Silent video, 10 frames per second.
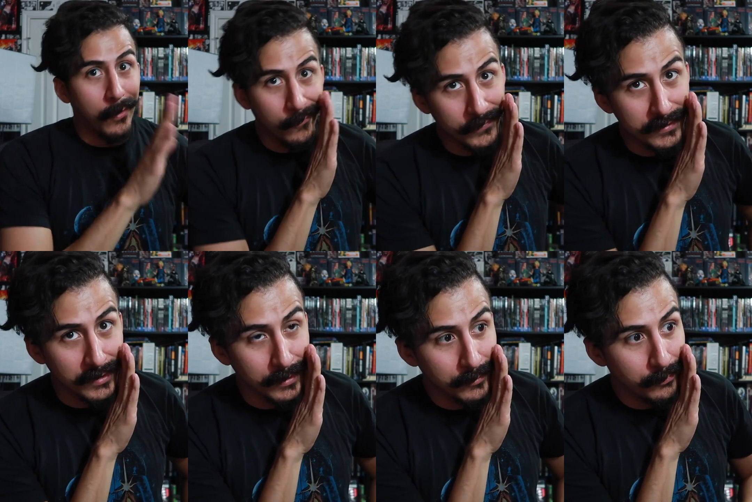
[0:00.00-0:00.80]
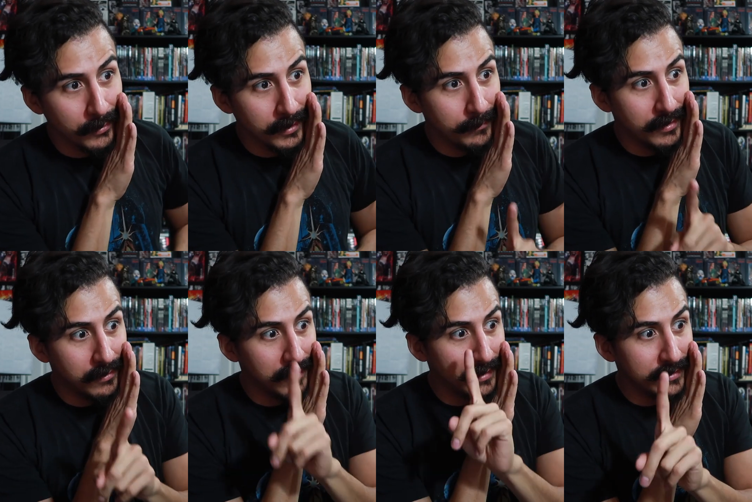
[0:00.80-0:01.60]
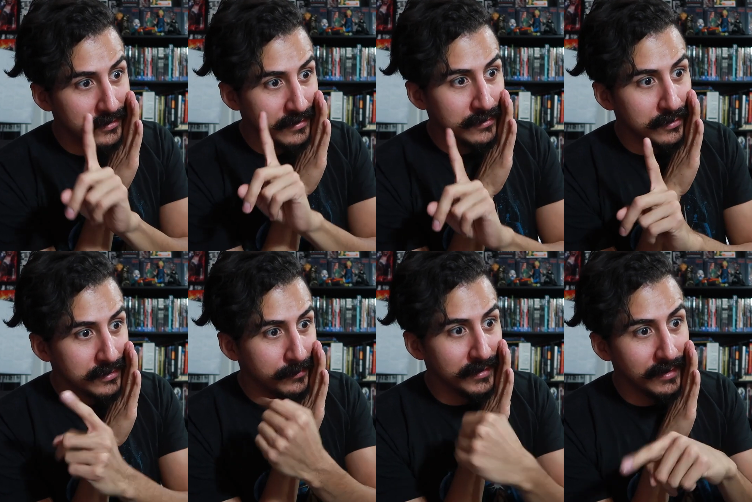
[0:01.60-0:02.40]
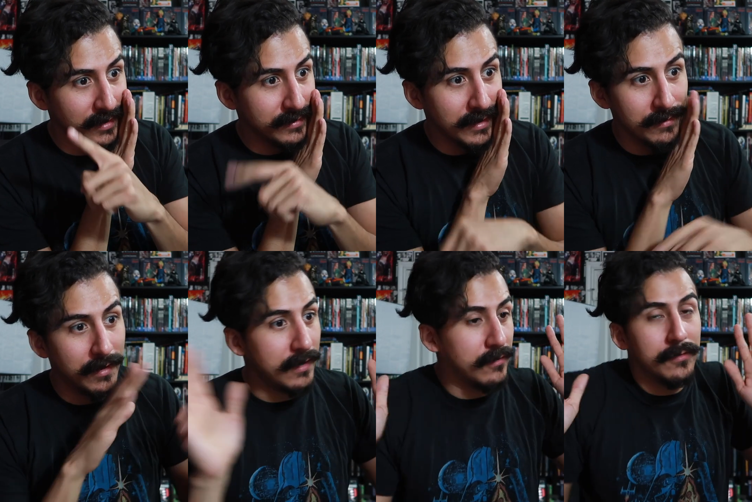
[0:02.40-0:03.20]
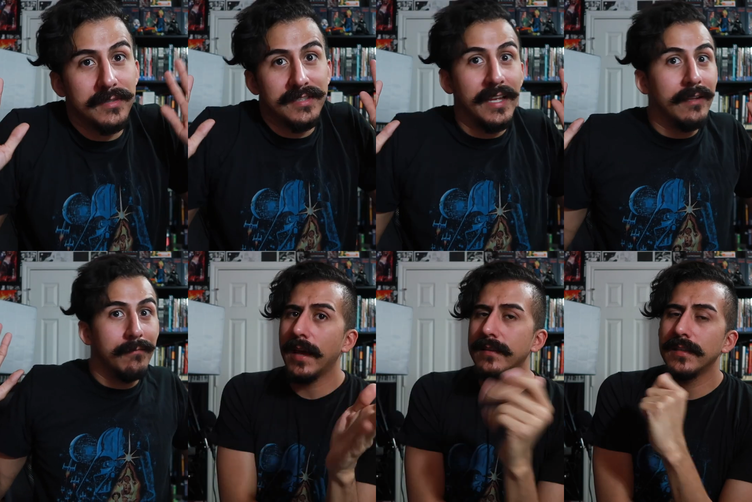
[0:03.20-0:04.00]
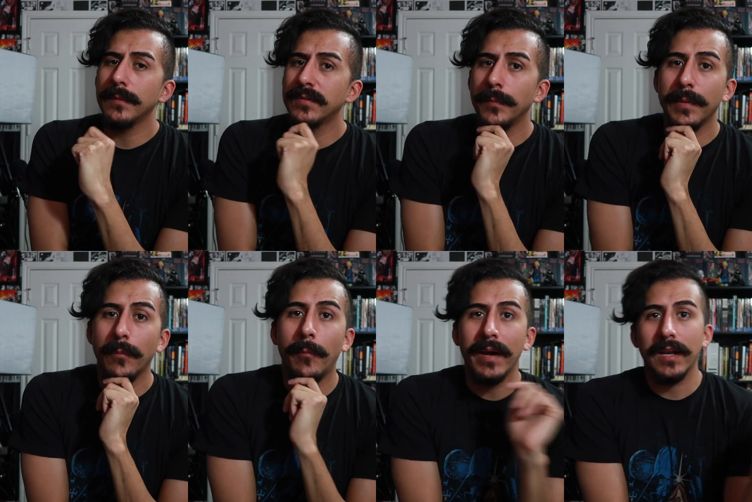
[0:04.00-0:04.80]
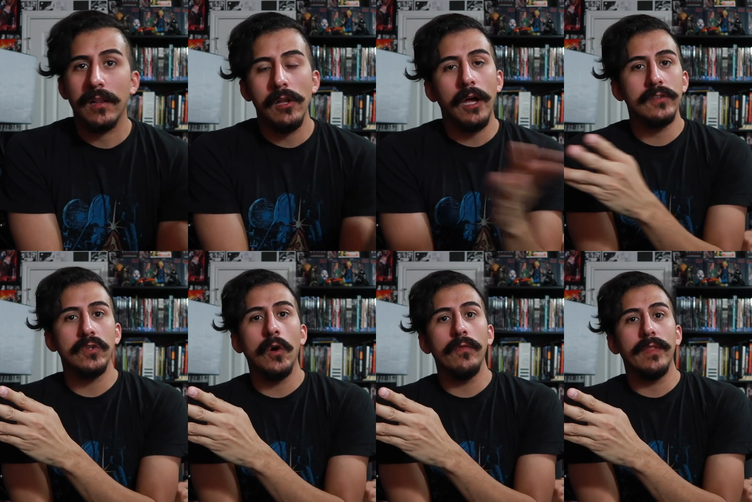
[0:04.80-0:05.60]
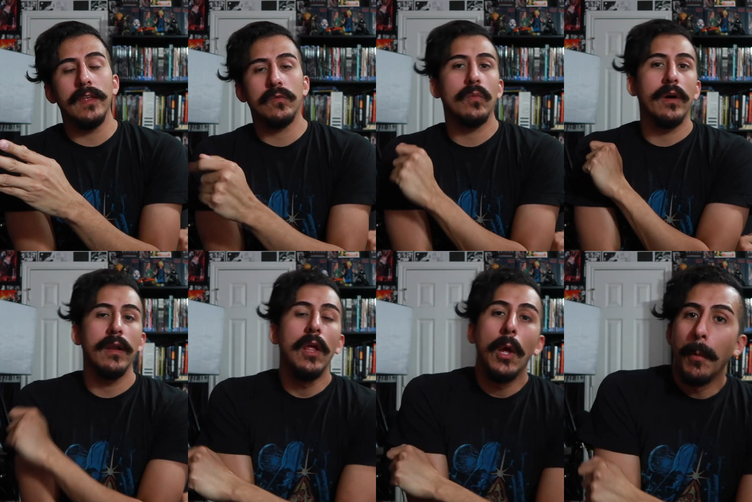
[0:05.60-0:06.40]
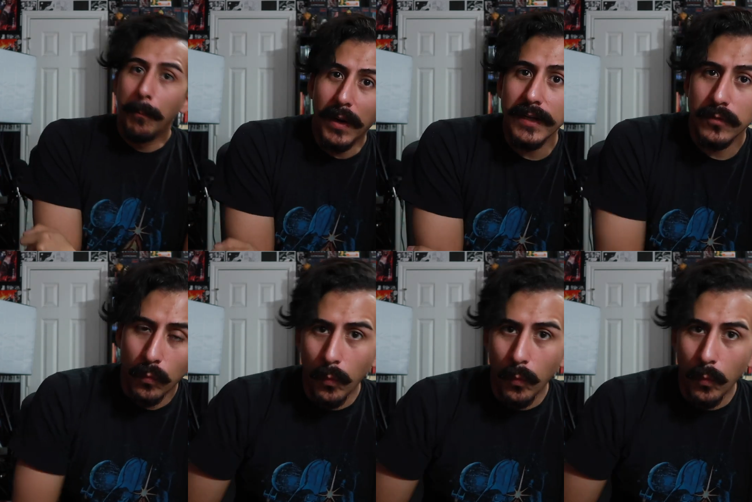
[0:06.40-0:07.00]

perfect time to bring him in on Legends or something like that. I don't know, just saying. Next up, some people might have glossed over this one, but